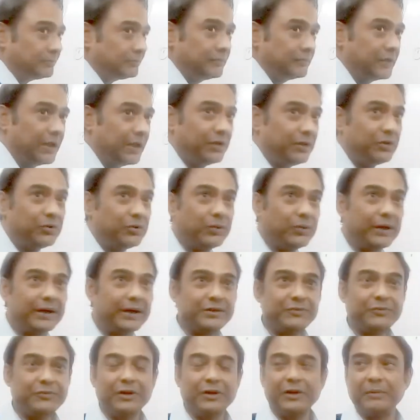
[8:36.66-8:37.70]
In 2
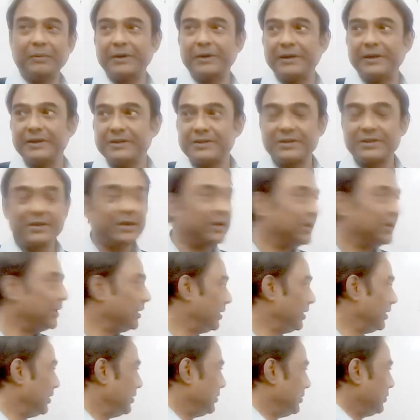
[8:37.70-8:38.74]
hours 40 minutes,
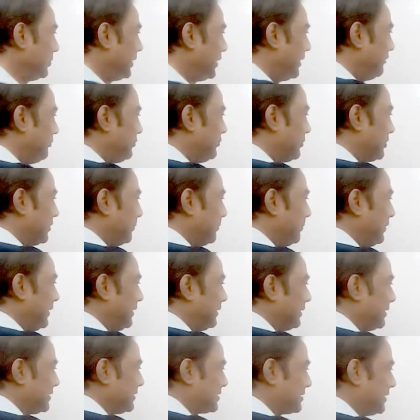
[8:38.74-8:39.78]
you have to
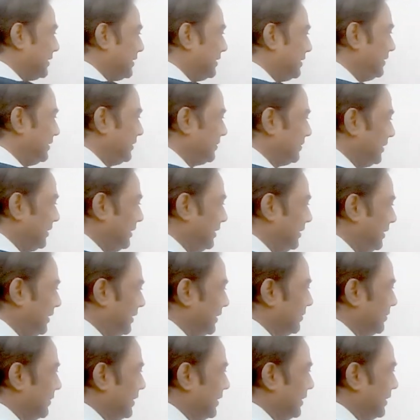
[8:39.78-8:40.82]
complete listening, reading
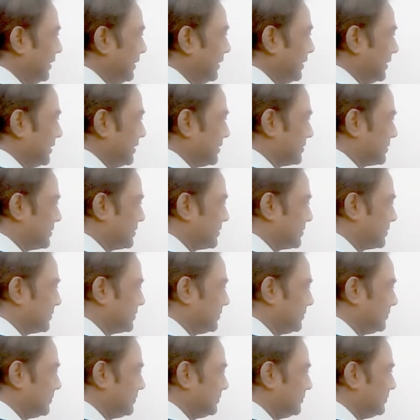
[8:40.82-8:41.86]
and writing tasks.
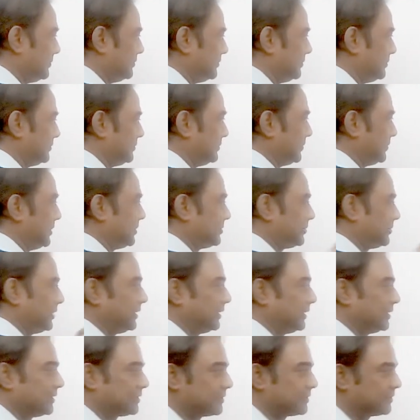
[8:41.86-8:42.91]
These 3
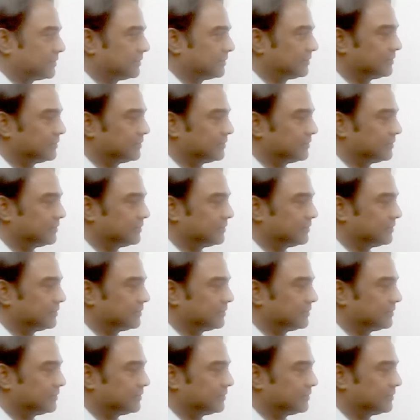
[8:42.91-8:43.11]
tasks.